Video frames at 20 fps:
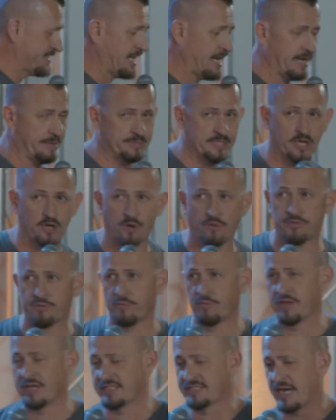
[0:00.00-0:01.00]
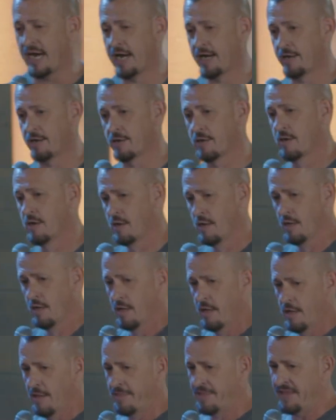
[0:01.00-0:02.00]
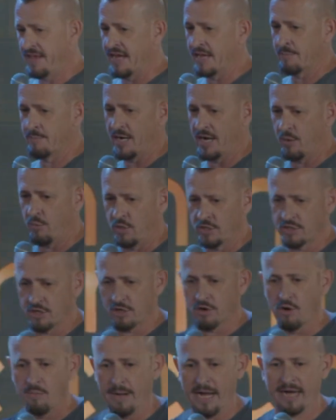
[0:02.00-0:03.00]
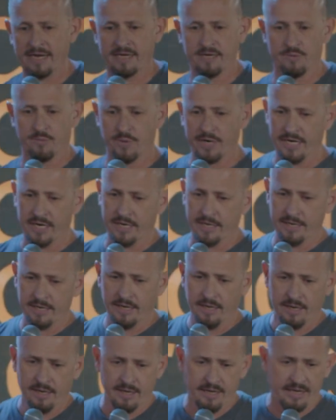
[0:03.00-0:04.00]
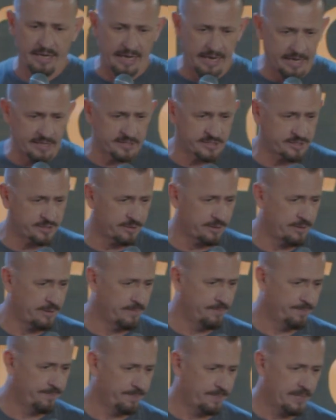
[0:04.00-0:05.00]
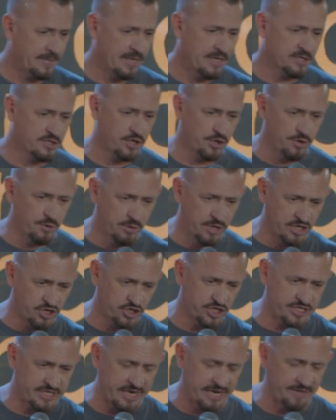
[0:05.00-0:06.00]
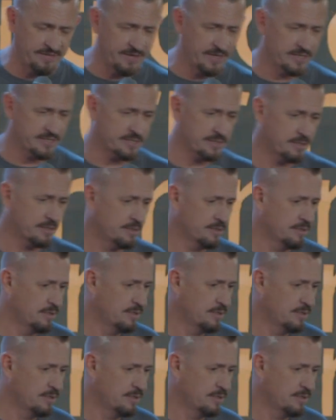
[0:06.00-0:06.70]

time to go through the entire thing, but I want you to go back and read Esther so you understand this.